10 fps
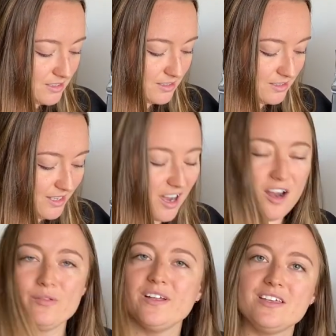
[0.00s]
yeah, I
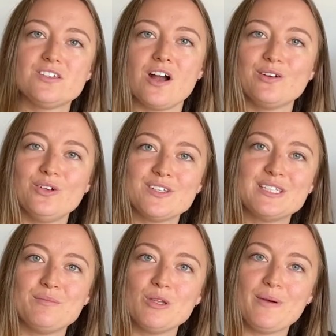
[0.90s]
really struggled on
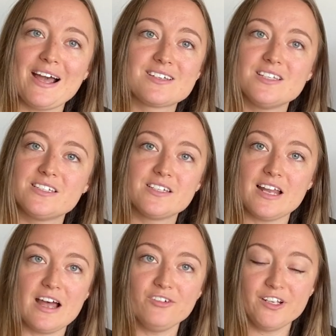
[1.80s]
some of the packs that didn't
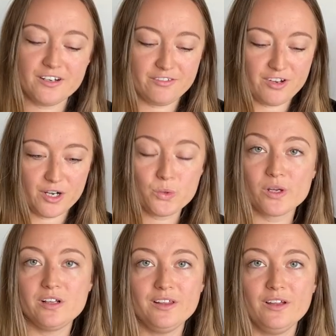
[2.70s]
have it, and I very
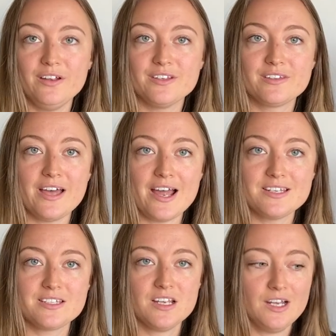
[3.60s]
quickly learned
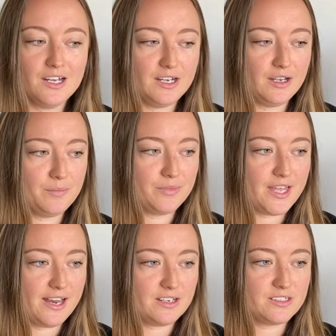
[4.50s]
that
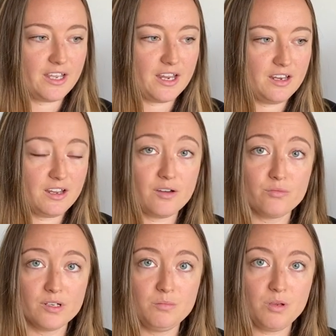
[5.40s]
that is a
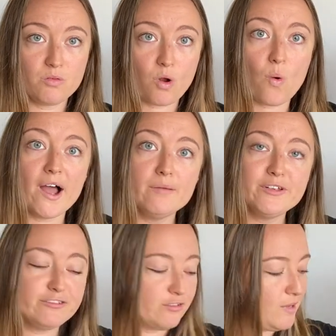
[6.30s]
really big
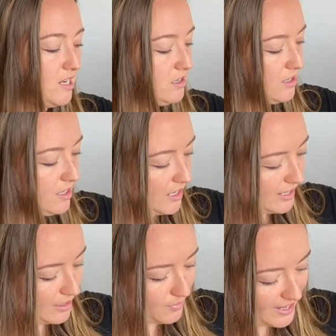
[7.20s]
requirement for me.
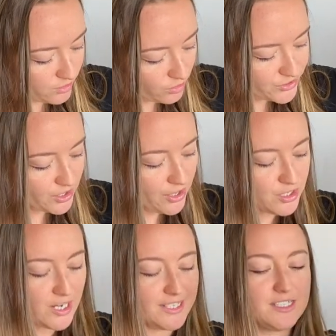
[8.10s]
And also
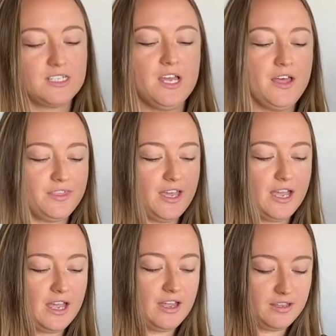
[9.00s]
just
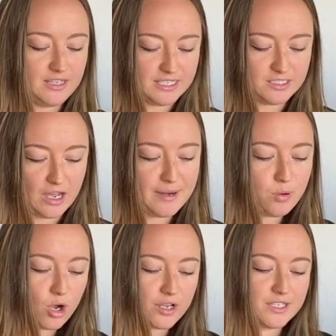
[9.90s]
their side
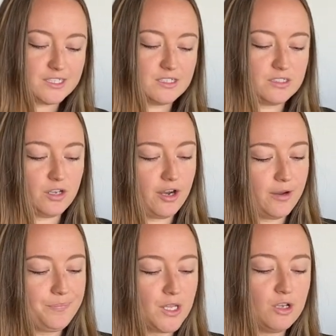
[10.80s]
pockets.
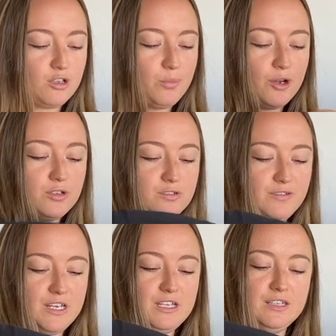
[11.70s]
So your bottles
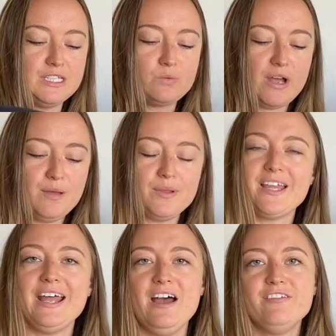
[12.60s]
fit in this way, but
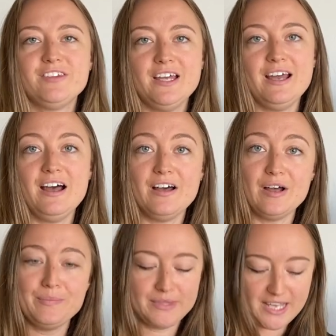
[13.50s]
they have the
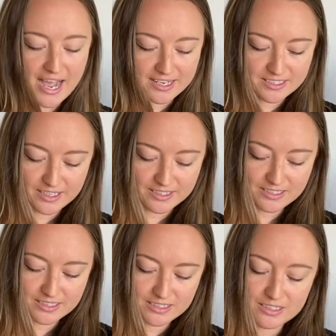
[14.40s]

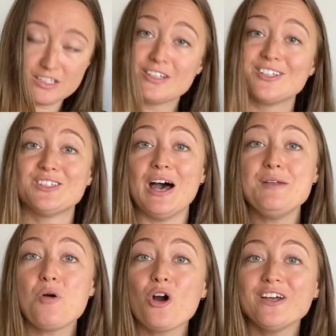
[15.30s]
access
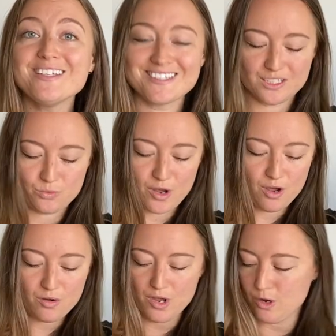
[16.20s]
side pockets as
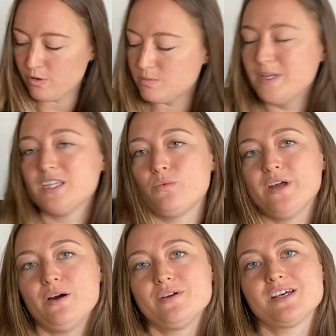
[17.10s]
well, which meant that
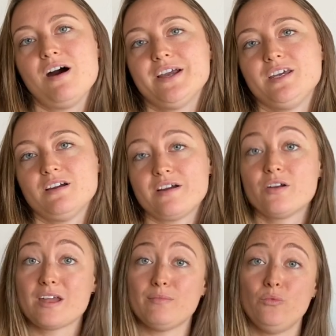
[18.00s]
when I was hiking, I
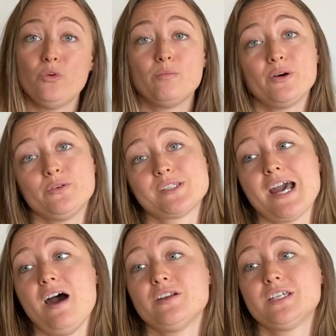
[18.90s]
could get my water bottles
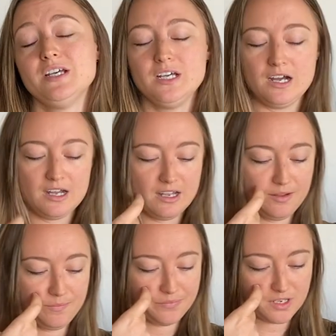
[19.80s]
out.
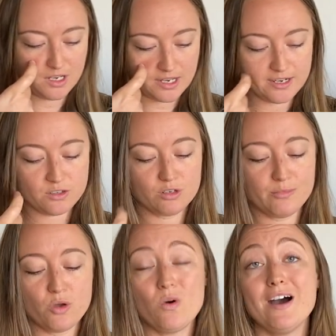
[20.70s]
And it took
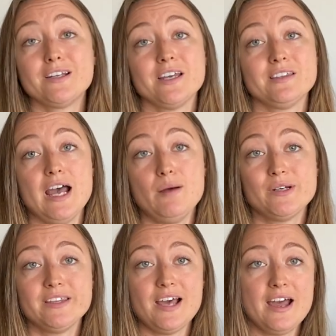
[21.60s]
me a while to get in the
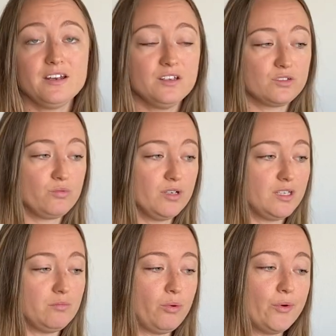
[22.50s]
habit of that. And it's
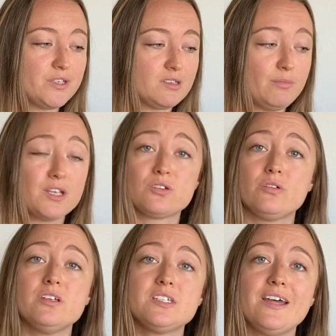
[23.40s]
really important to make sure
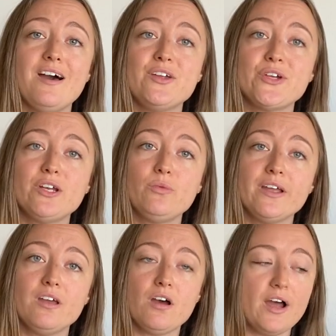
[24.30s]
you stay hydrated
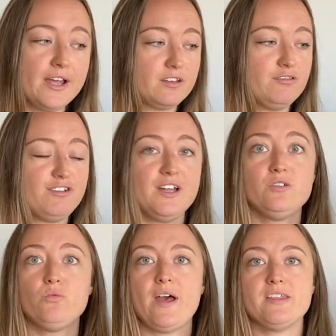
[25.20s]
while you hike and find
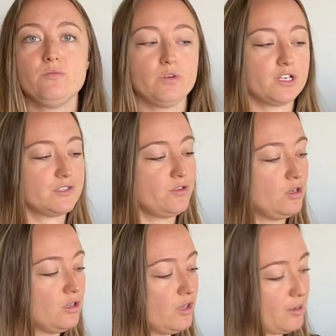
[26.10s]
a way that works for
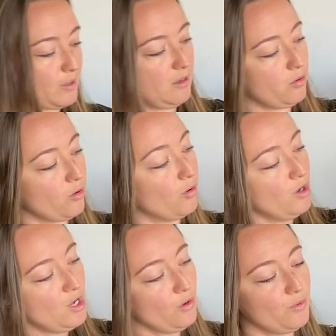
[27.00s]
you. A lot of people
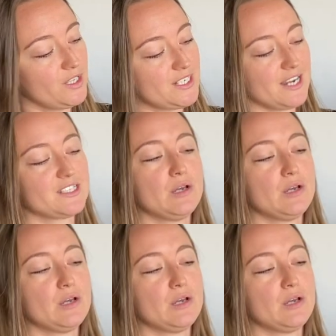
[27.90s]
will attach their